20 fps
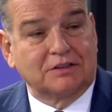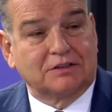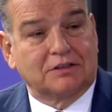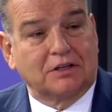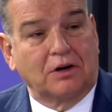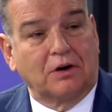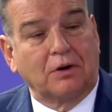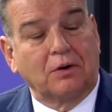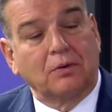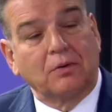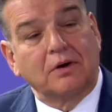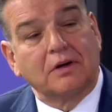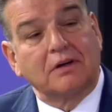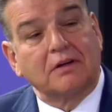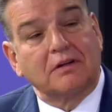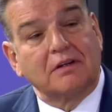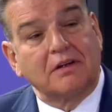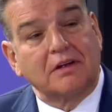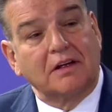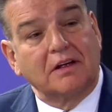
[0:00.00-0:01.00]
So,
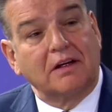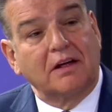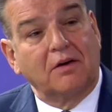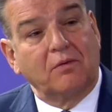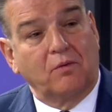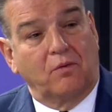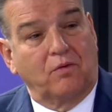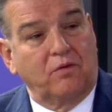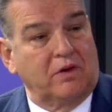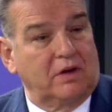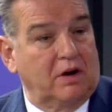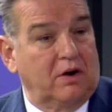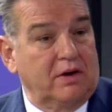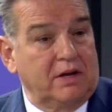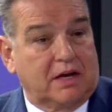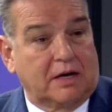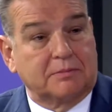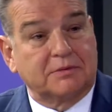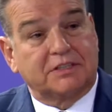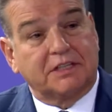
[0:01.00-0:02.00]

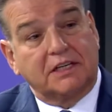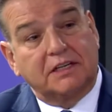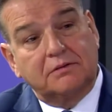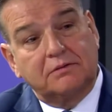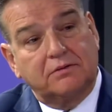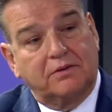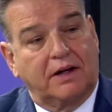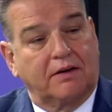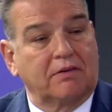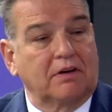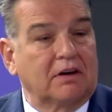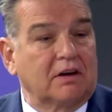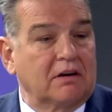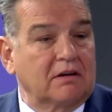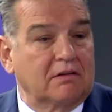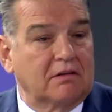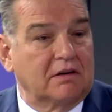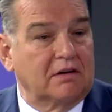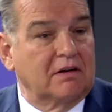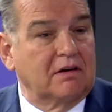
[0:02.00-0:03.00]
he comes in. We have a
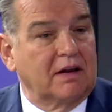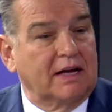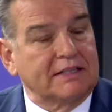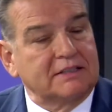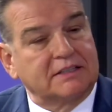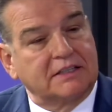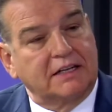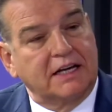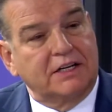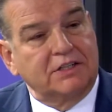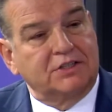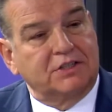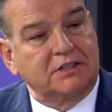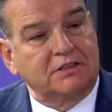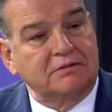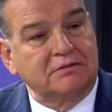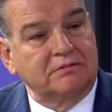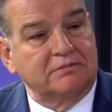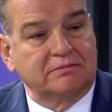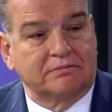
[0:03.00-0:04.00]
little light
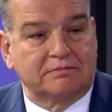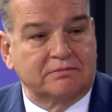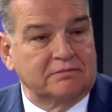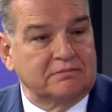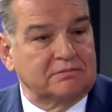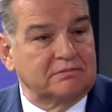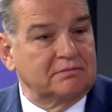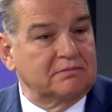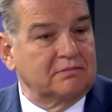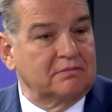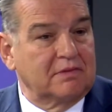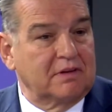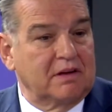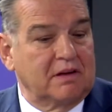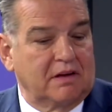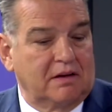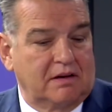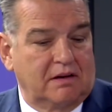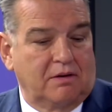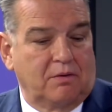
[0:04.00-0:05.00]
sedation.
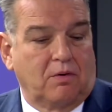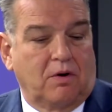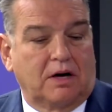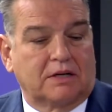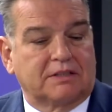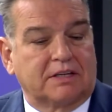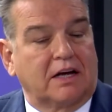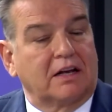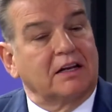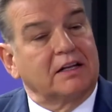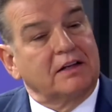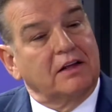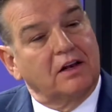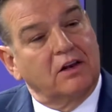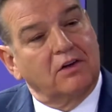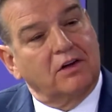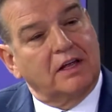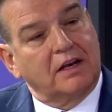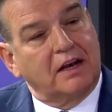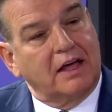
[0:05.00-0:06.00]
He walks out looking